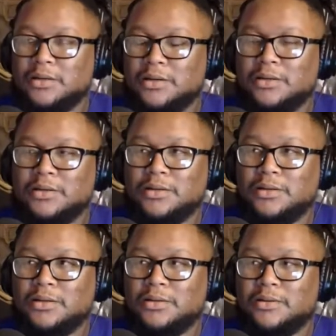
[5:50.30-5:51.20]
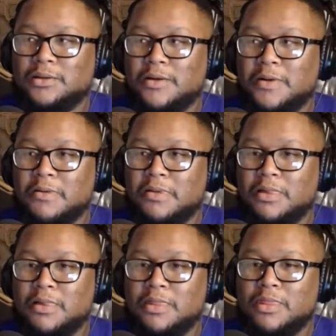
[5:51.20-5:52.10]

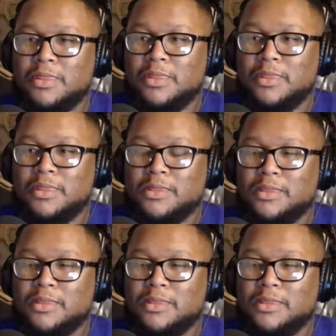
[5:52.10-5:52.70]
(silence)